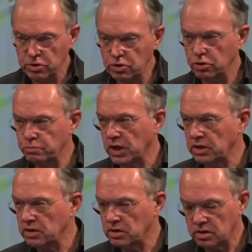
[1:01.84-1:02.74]
research
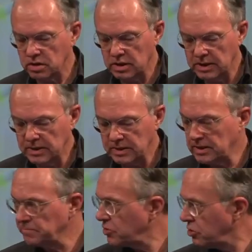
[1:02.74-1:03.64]
practices.
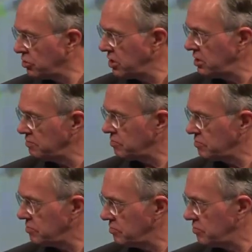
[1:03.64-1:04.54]
Um, Joeri,
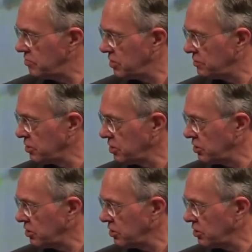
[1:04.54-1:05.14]
the floor